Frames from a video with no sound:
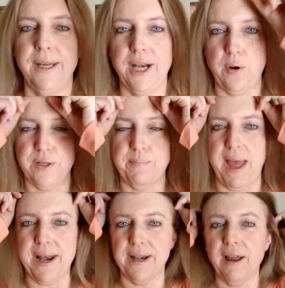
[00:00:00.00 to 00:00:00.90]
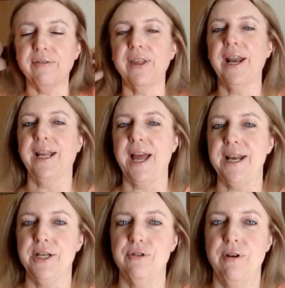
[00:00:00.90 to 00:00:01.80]
You know, it's bad enough that I
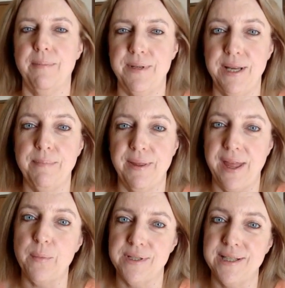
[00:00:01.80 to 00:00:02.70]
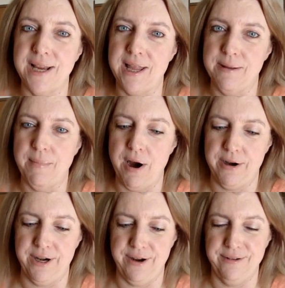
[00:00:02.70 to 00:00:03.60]
got interrupted, but that was a
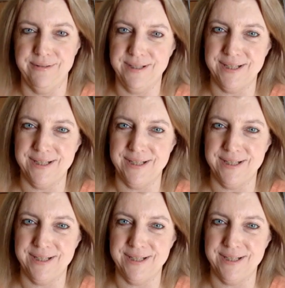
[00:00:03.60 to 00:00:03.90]
telemarketer.